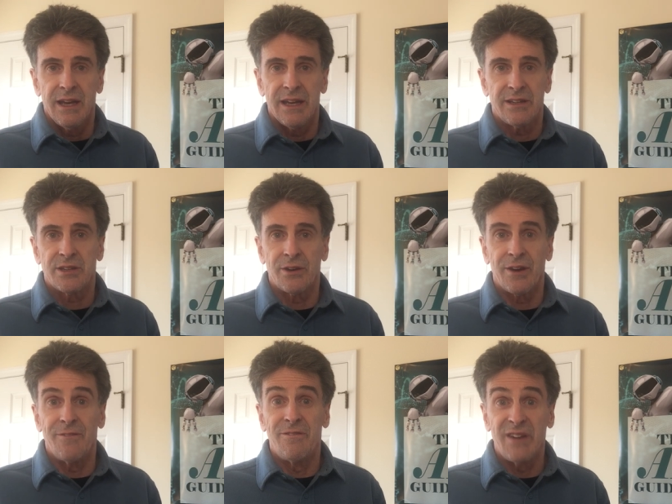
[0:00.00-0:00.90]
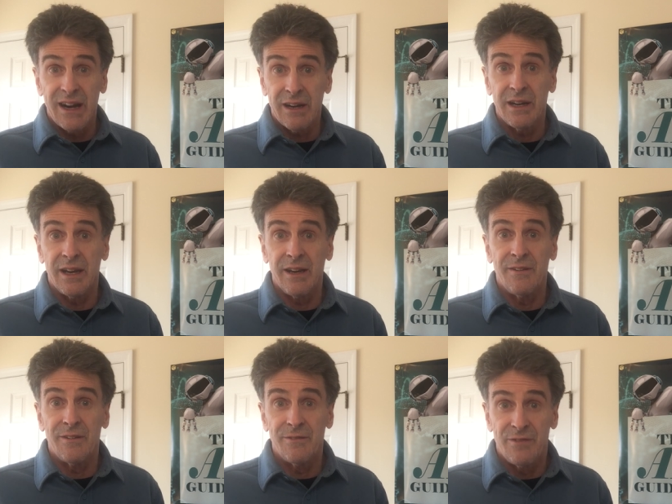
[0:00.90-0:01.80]
It took a
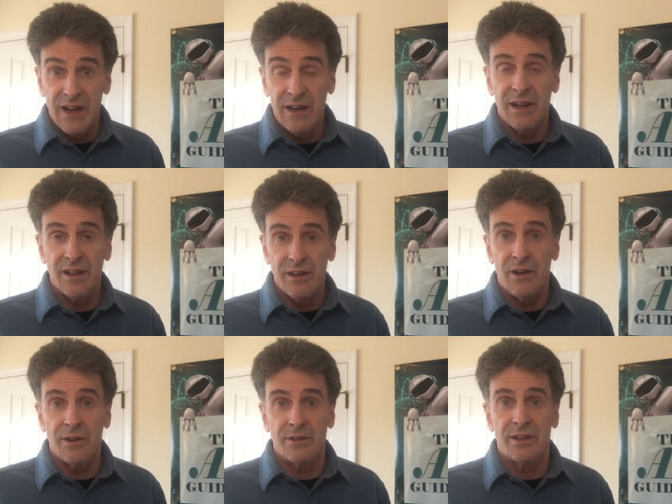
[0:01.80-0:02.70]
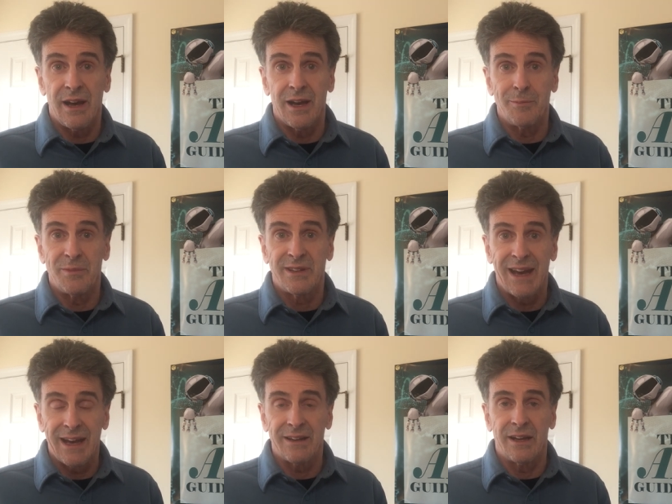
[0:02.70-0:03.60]
very, very long time
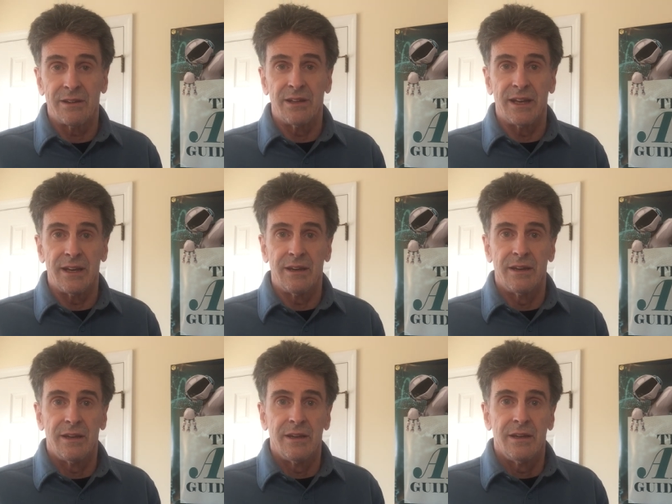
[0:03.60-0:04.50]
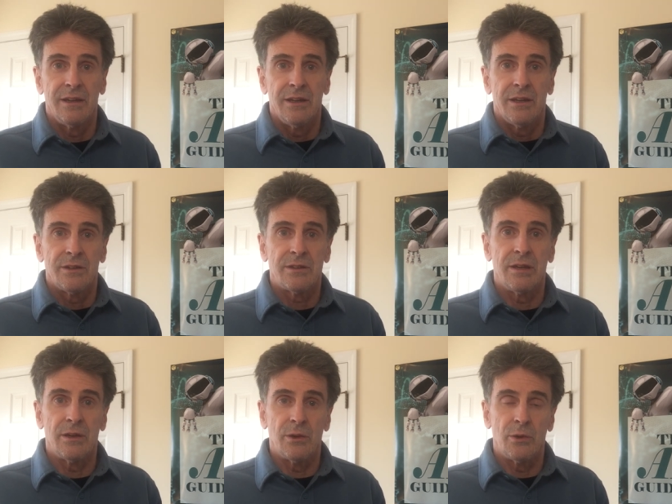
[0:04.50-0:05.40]
technically
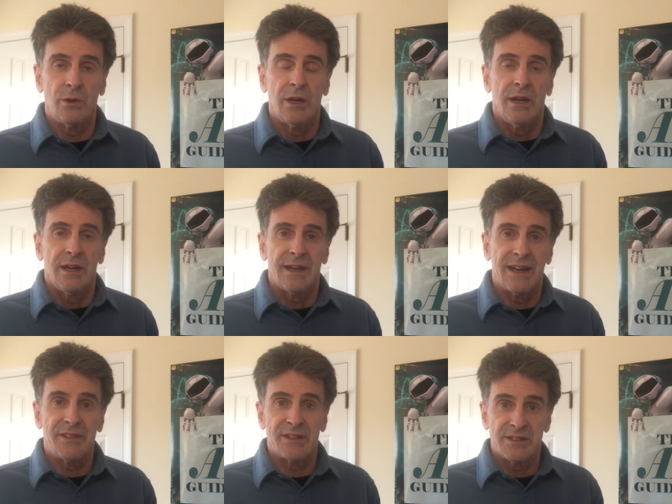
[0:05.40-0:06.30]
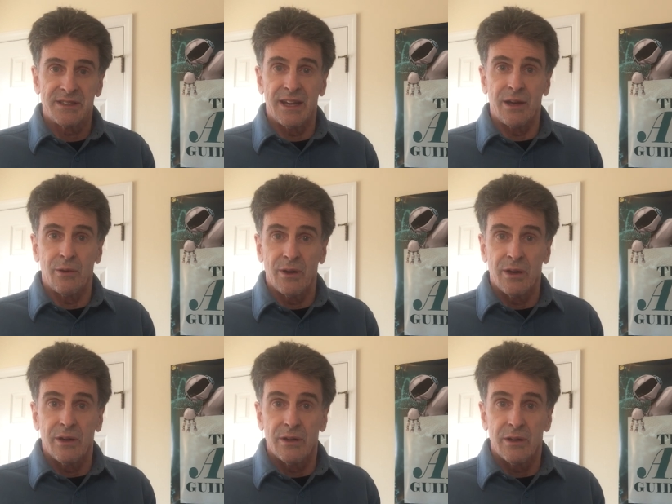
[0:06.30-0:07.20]
to get this thing
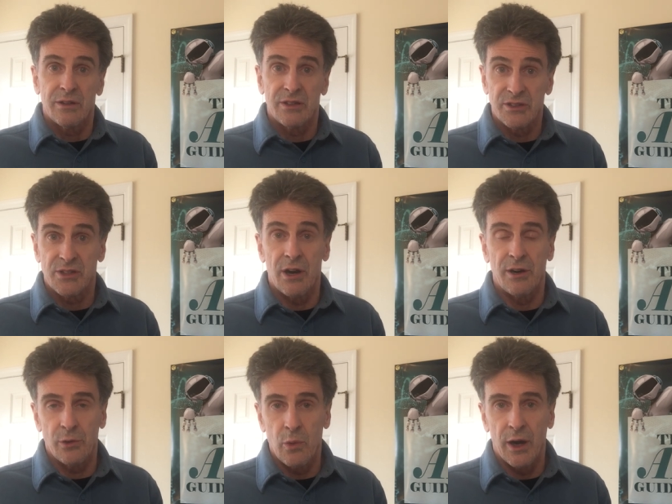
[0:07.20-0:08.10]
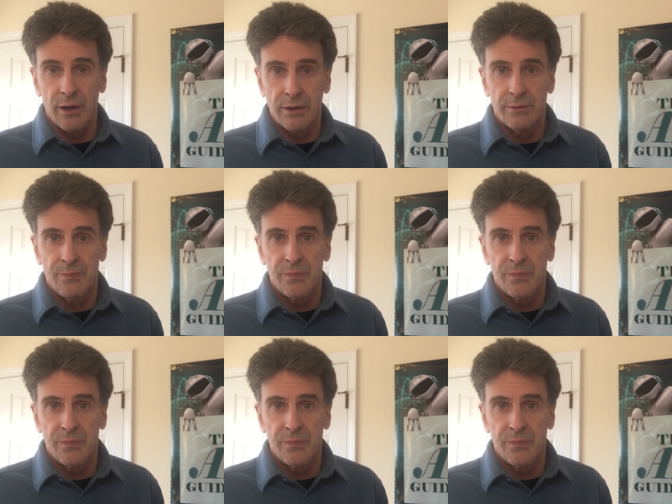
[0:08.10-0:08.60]
to start to work.